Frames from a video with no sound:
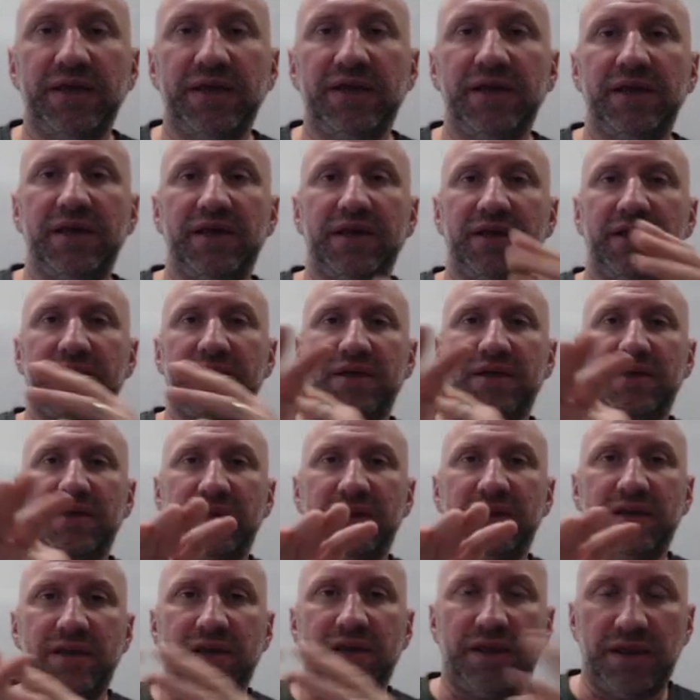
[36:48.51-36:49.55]

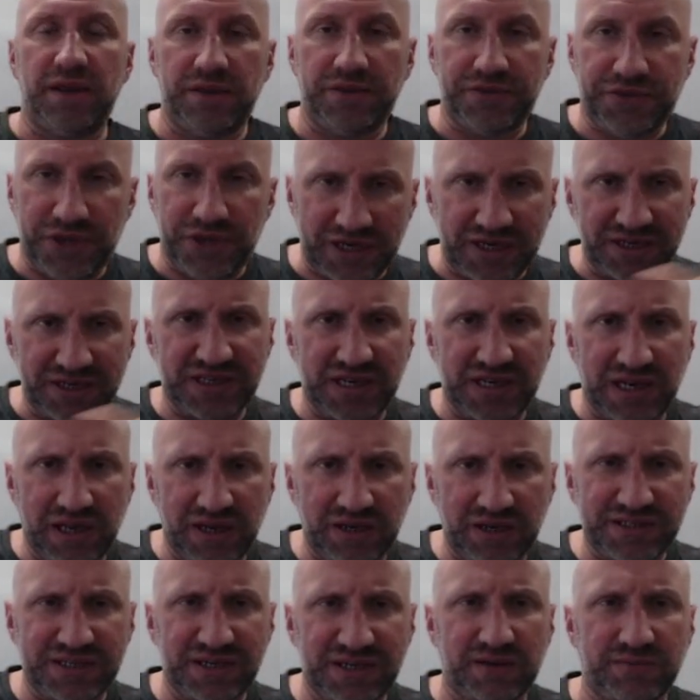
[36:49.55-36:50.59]
I think
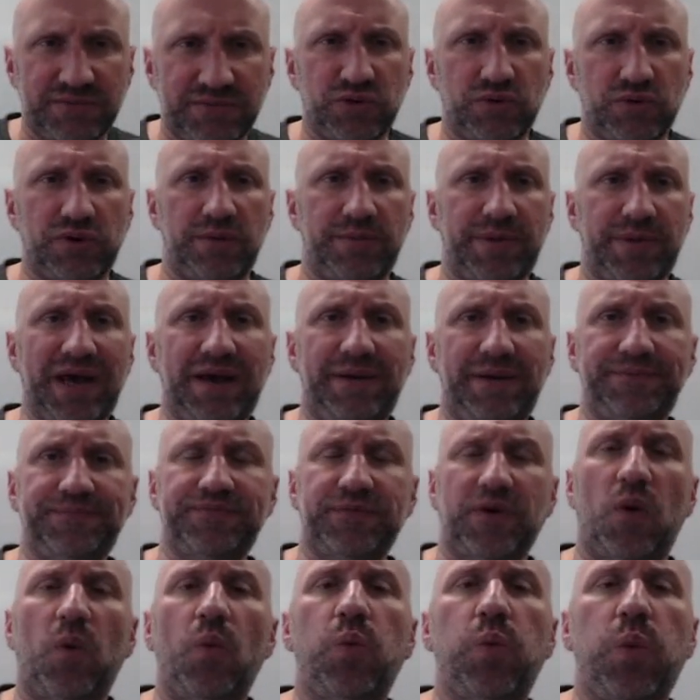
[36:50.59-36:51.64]
this is the last thing I'm talking
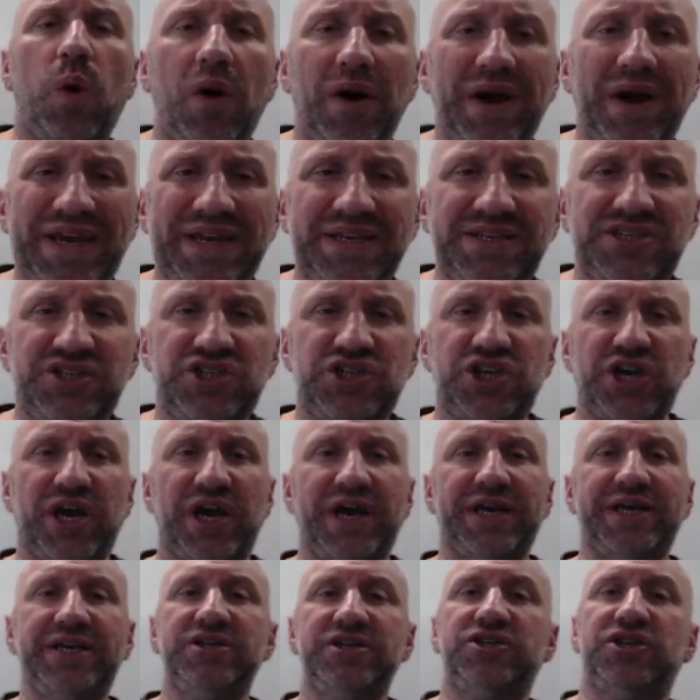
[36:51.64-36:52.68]
about. Why is
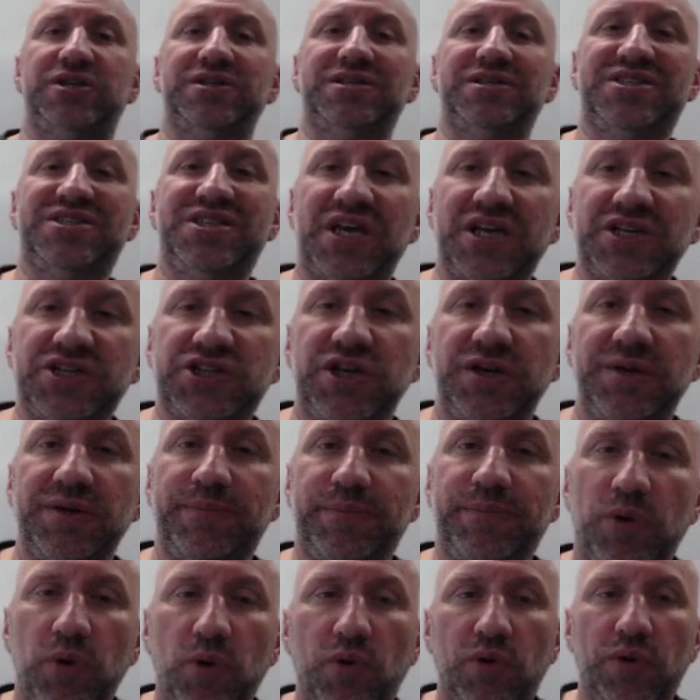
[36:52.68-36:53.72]
change
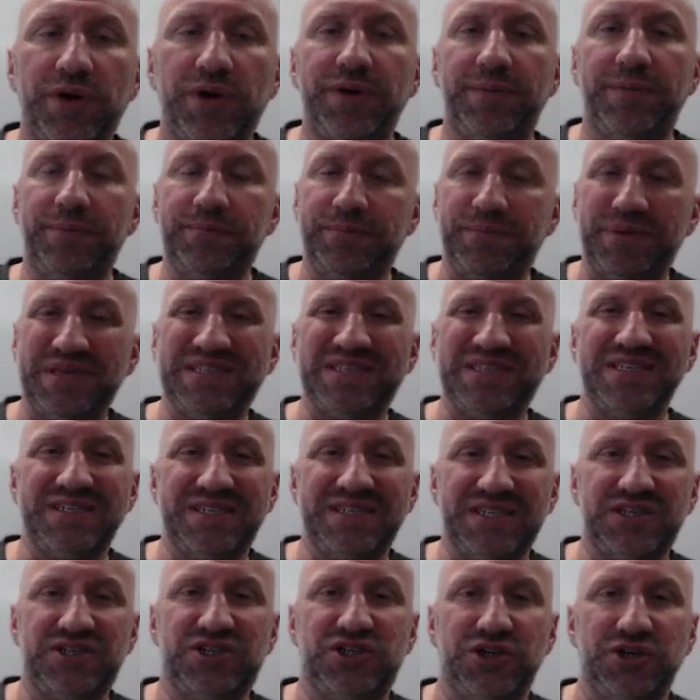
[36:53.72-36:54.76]
such an important
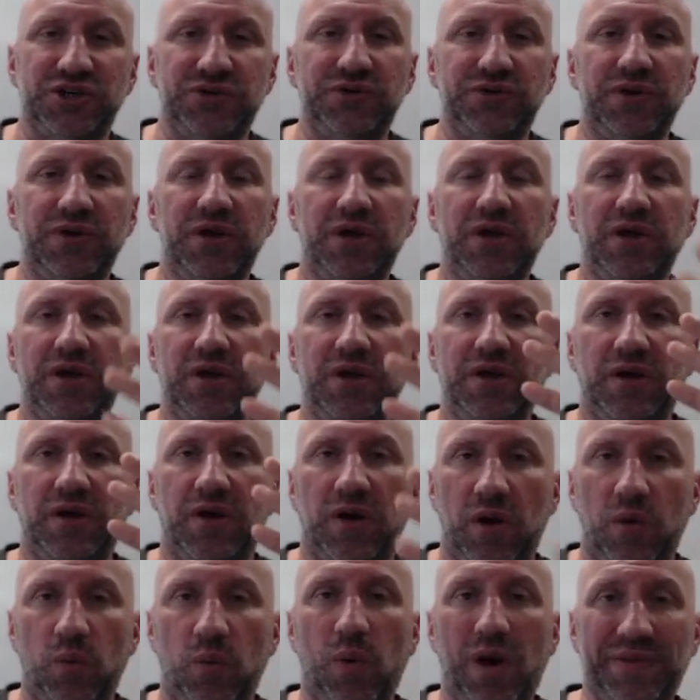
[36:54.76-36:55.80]
business issue
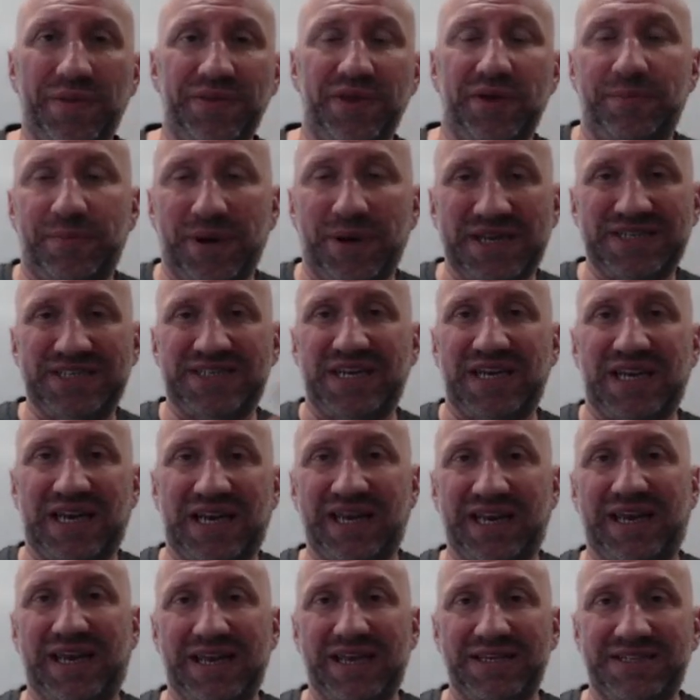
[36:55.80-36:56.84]
and one that
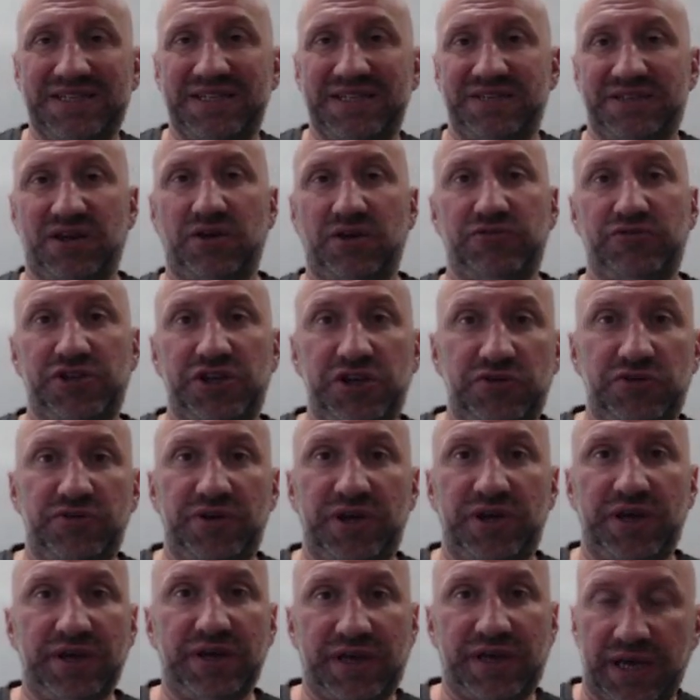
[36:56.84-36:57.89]
basically gets its own
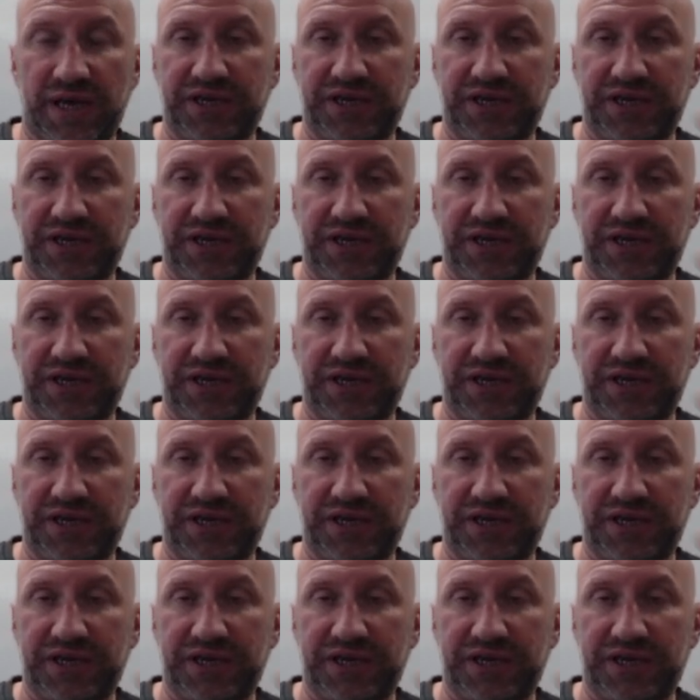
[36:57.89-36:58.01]
unit?